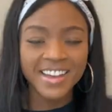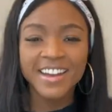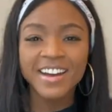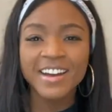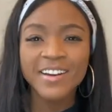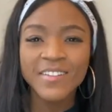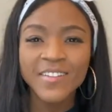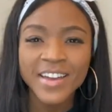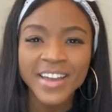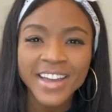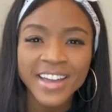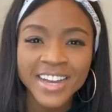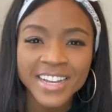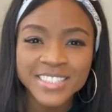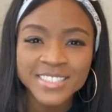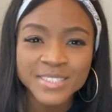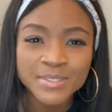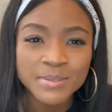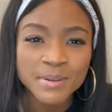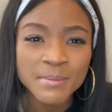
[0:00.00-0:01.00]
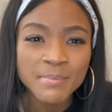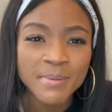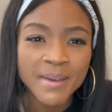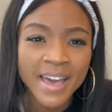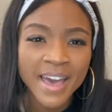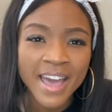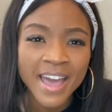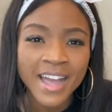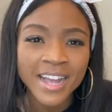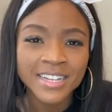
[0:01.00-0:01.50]
Okay guys, so we're
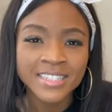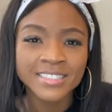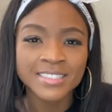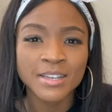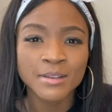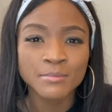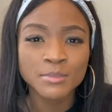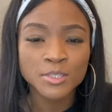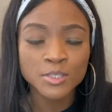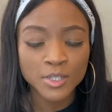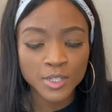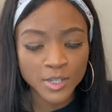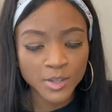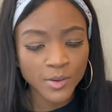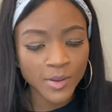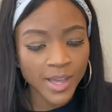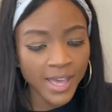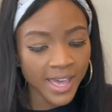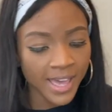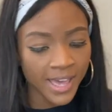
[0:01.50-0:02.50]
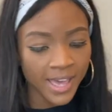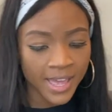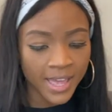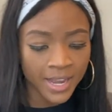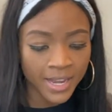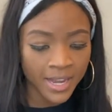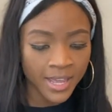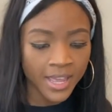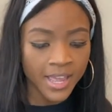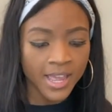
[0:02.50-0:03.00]
back. So I'm just gonna go
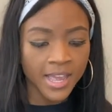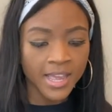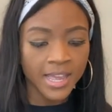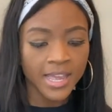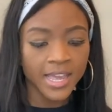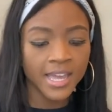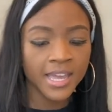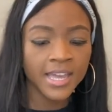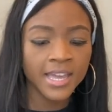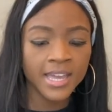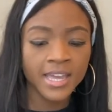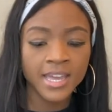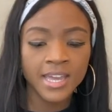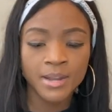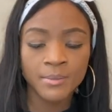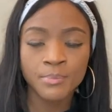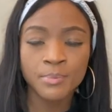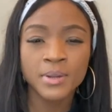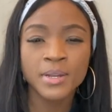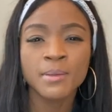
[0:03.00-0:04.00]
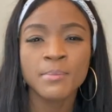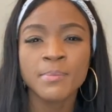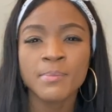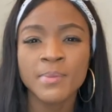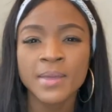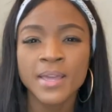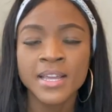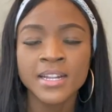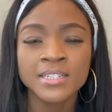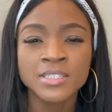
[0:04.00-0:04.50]
ahead and put it
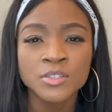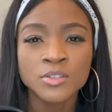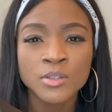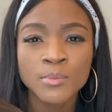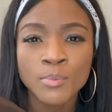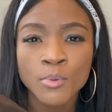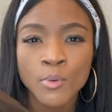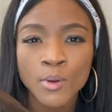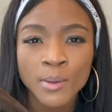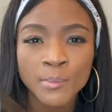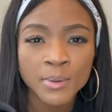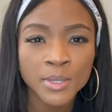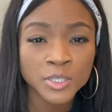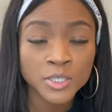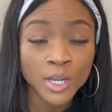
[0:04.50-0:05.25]
into the pouring pitcher.